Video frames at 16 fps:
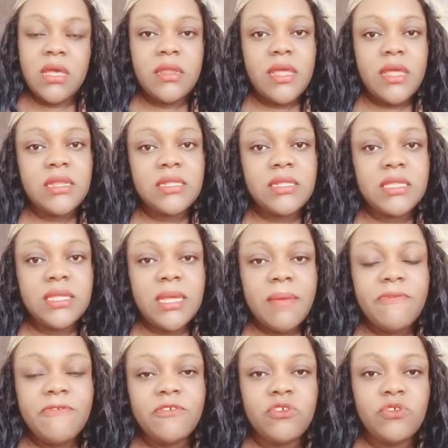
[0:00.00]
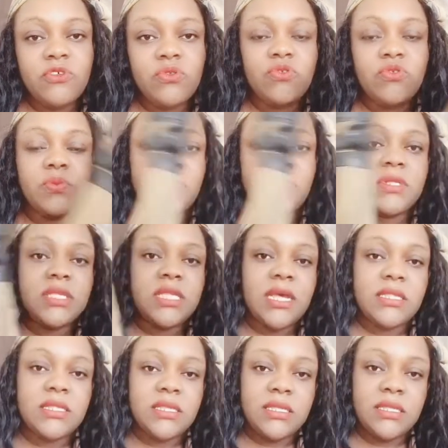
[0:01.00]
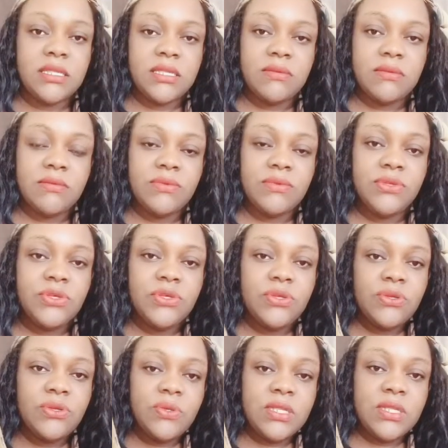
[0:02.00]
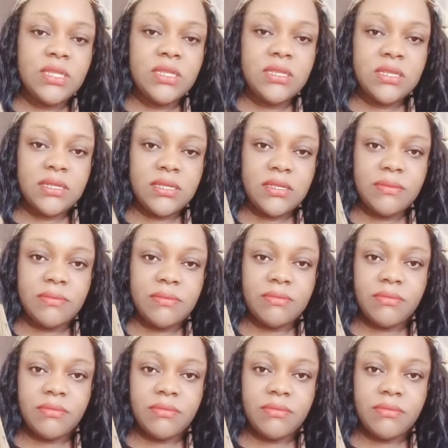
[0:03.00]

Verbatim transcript: Then it's time for you to protect it is in this.